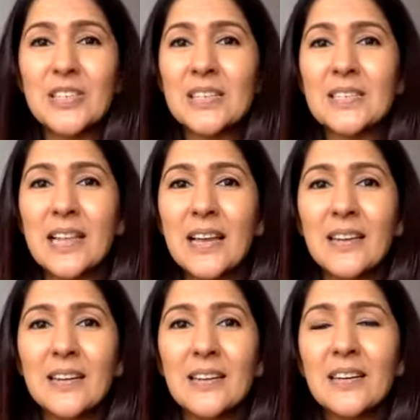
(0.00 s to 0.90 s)
It's like
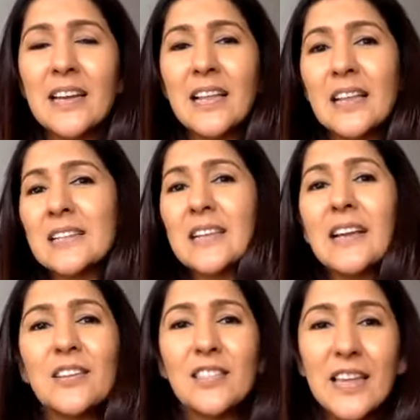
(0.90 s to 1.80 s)
a
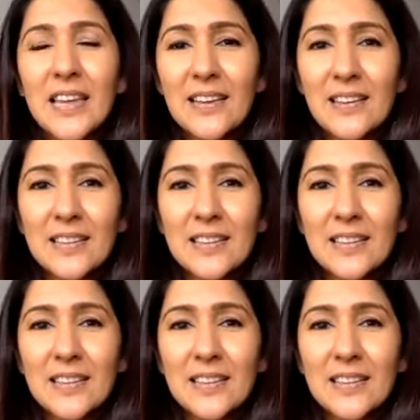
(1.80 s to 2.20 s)
thing.